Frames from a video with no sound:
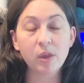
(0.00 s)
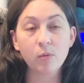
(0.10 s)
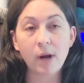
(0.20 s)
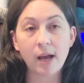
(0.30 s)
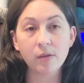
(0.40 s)

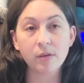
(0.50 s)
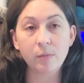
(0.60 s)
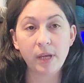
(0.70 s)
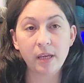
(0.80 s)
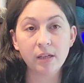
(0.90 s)
throughout the
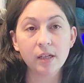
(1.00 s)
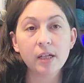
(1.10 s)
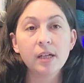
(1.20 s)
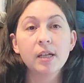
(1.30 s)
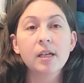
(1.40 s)
week.
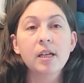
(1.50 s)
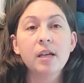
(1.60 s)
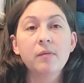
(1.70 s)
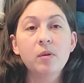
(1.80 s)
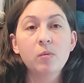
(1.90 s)

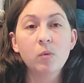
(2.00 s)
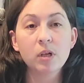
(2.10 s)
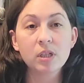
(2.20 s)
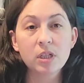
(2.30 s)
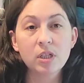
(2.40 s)
If you
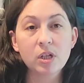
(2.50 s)
want to